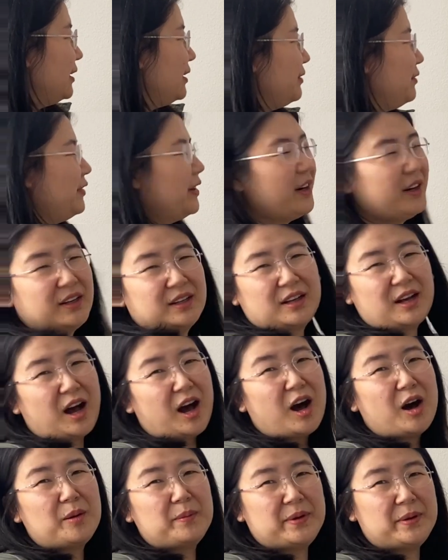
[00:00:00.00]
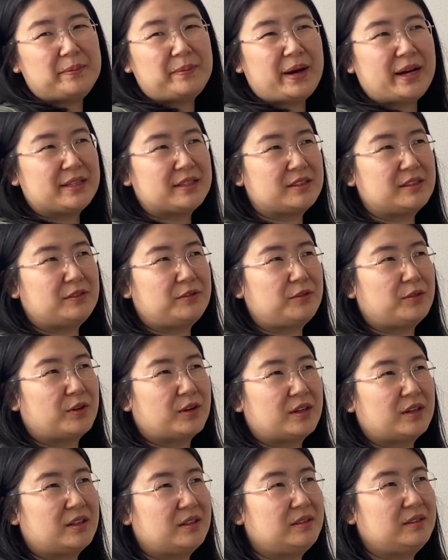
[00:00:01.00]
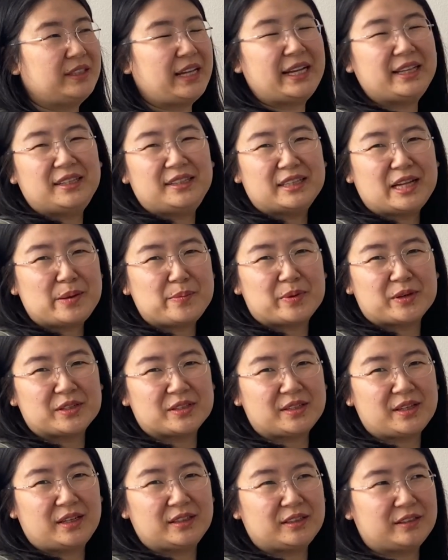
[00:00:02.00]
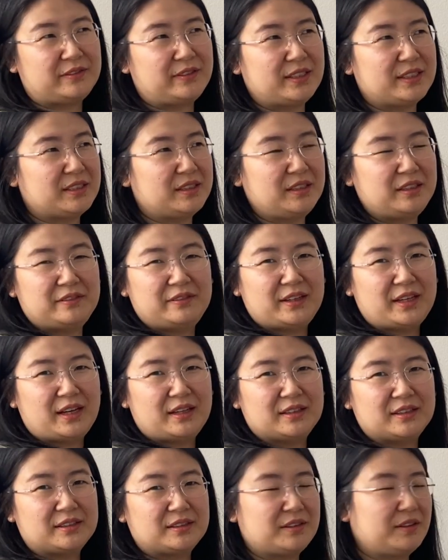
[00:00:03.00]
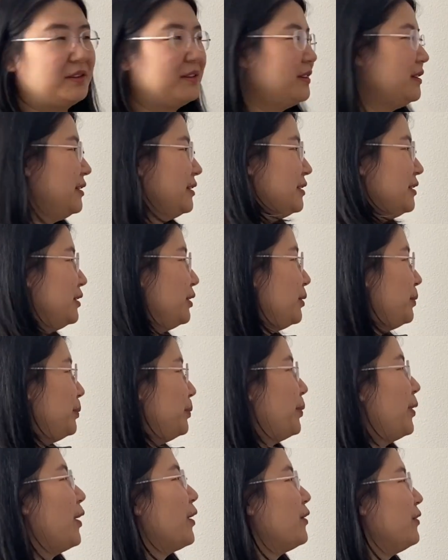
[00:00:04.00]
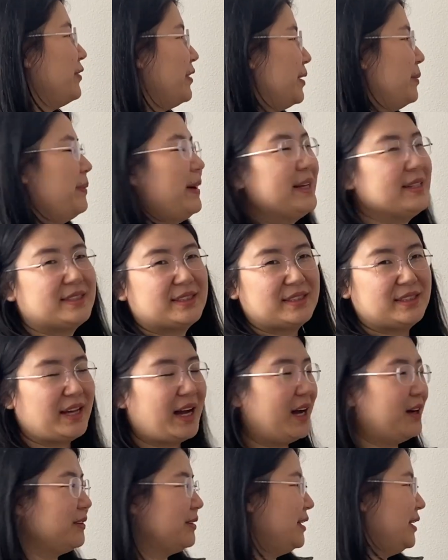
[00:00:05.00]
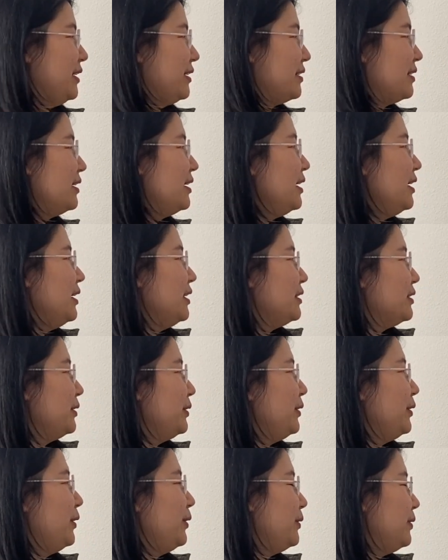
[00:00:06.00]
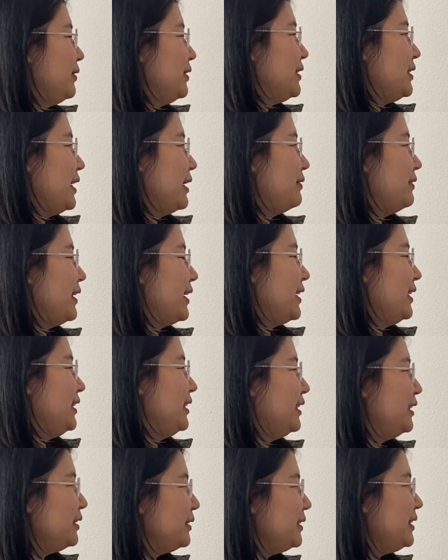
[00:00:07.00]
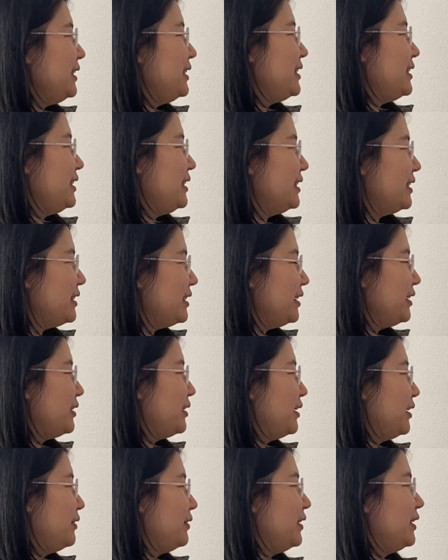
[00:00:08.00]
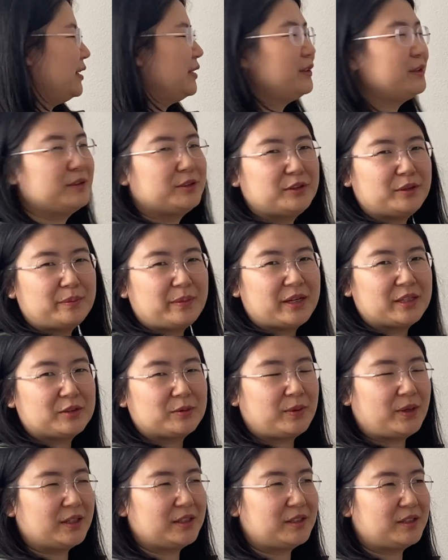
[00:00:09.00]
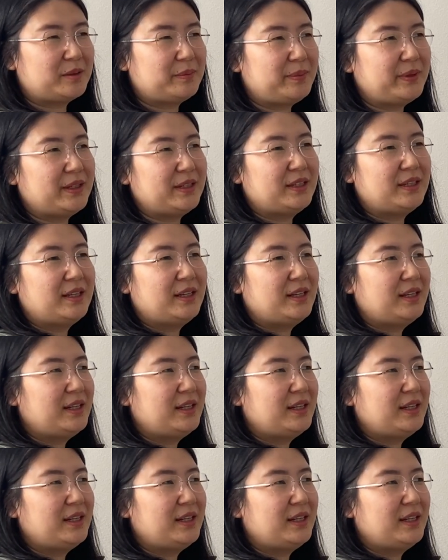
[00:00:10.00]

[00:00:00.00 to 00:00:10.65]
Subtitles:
very common bazzi for 99% of us living on this earth. There's no perfect bazzi out there. So you always have like a little disease here of a little too much water, but